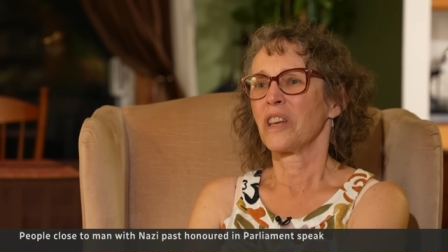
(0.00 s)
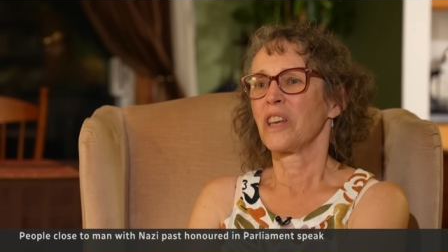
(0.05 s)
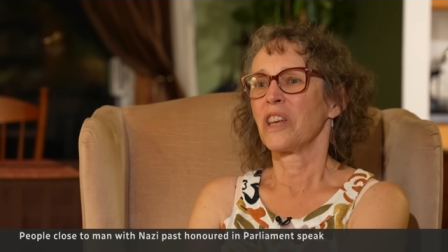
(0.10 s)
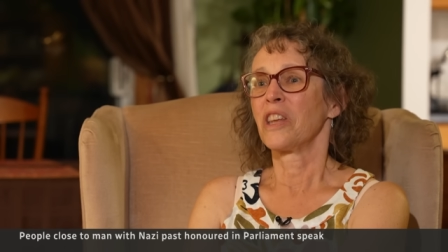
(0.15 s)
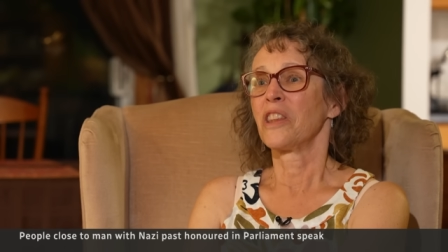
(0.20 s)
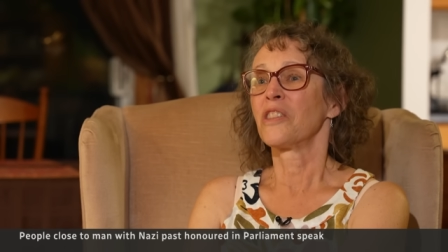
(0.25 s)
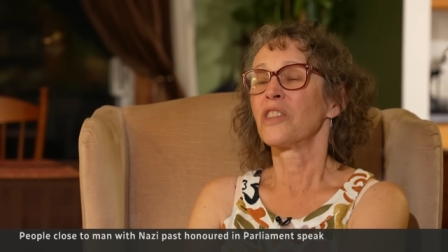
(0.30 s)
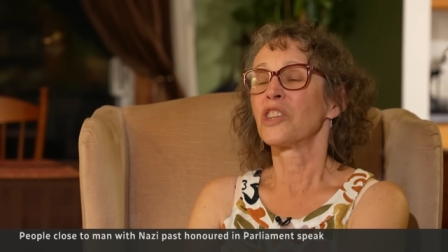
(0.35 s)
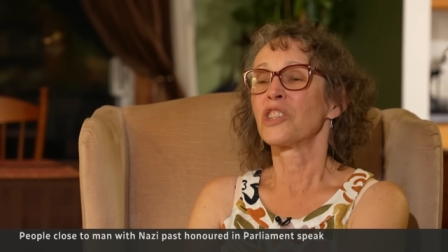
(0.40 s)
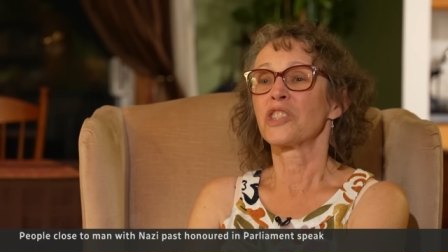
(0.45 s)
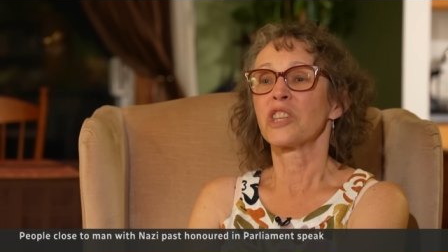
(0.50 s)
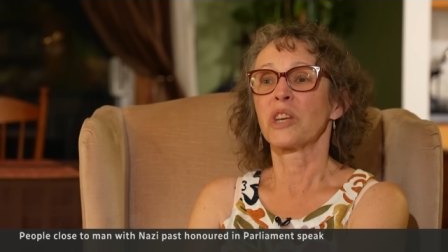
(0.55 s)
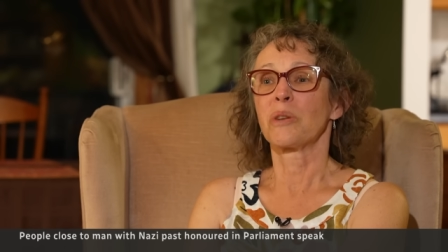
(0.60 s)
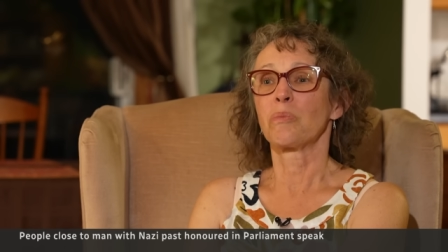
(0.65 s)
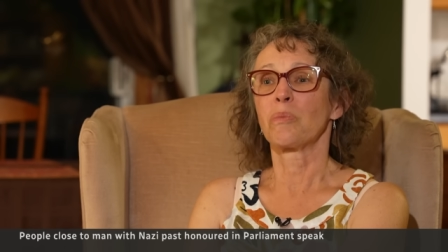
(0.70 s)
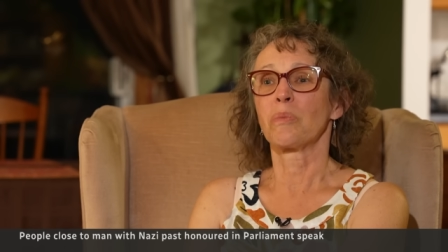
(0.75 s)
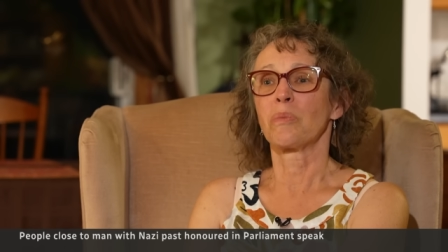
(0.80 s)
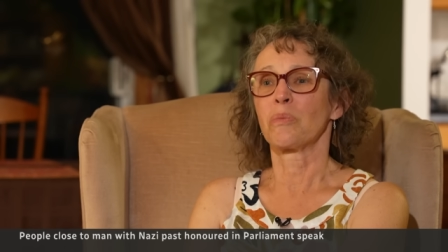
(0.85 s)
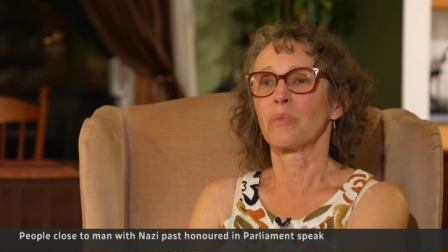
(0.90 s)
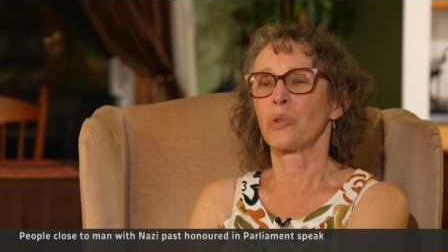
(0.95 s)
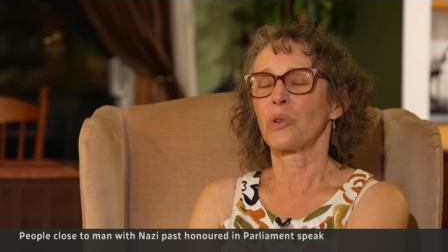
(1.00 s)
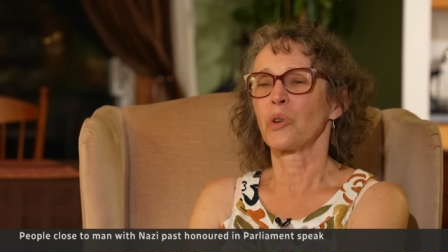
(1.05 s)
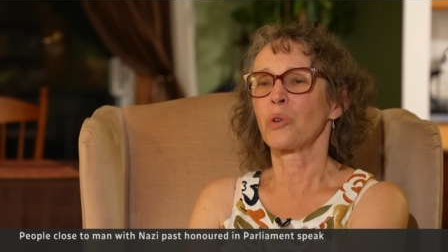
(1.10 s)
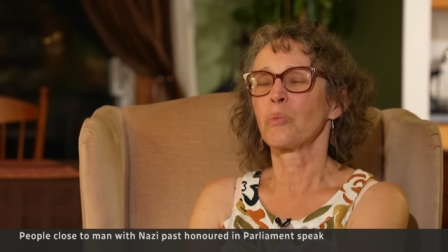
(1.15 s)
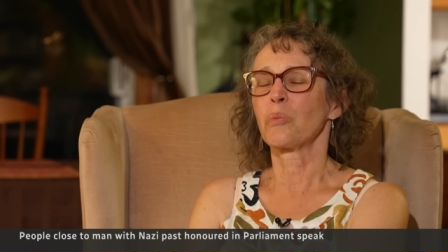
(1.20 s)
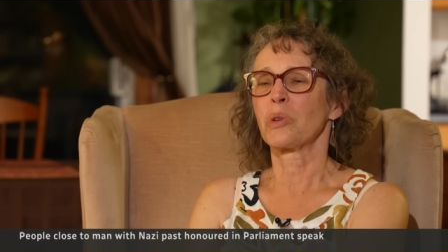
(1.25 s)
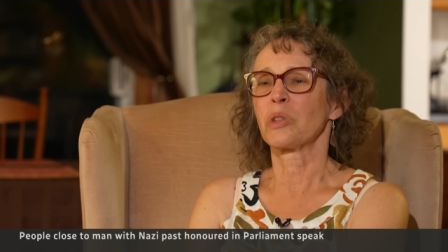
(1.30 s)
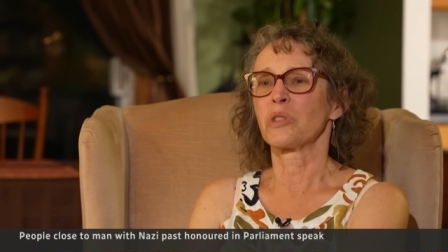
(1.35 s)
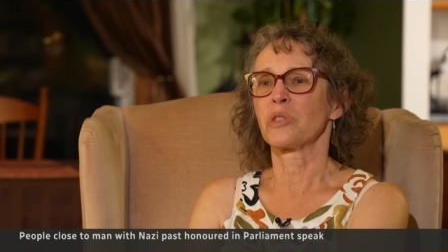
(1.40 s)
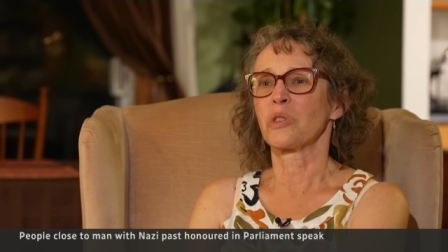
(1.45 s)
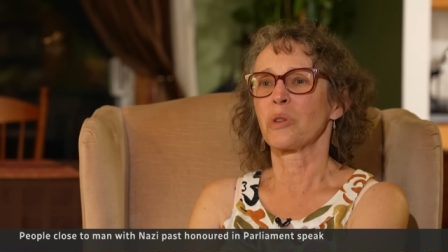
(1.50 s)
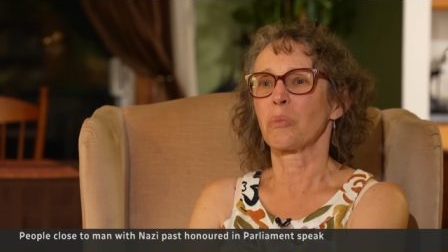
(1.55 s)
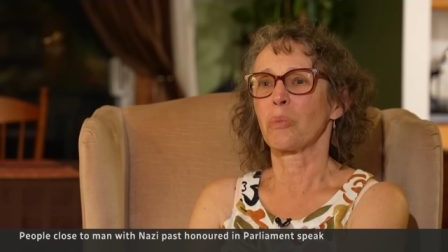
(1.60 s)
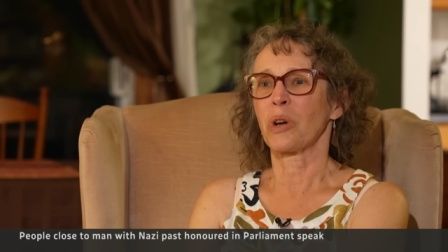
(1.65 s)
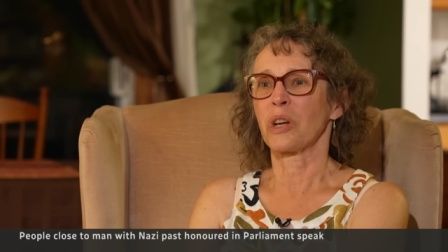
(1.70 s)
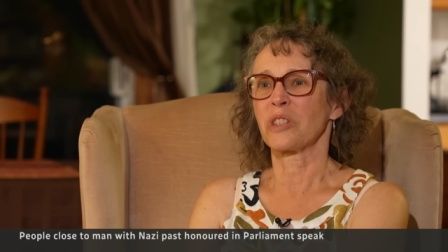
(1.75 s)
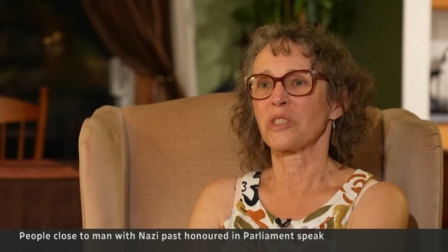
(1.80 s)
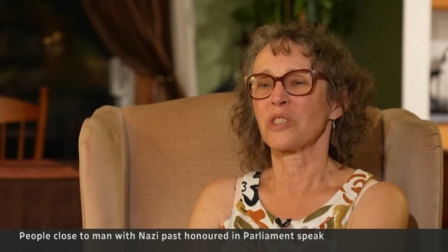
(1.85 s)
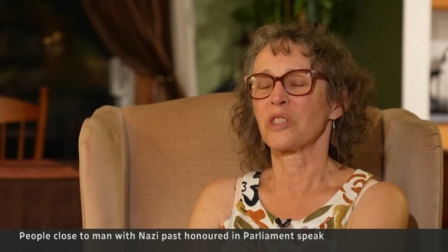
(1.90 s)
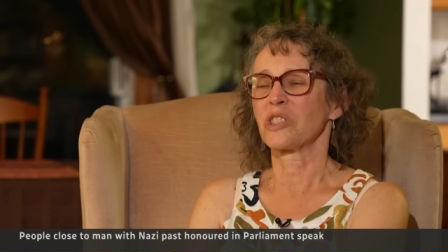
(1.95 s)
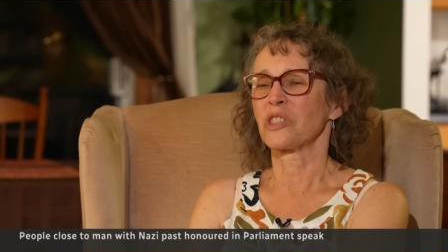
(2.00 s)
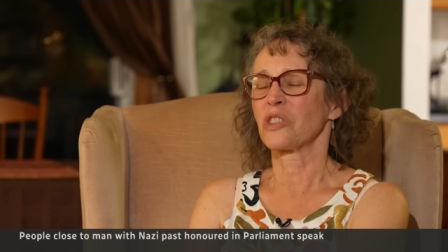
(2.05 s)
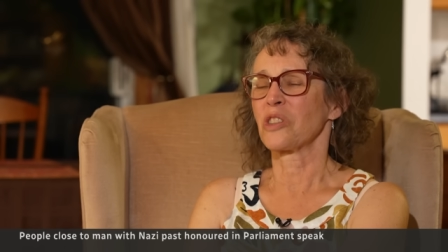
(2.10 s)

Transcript: in the same room as the president.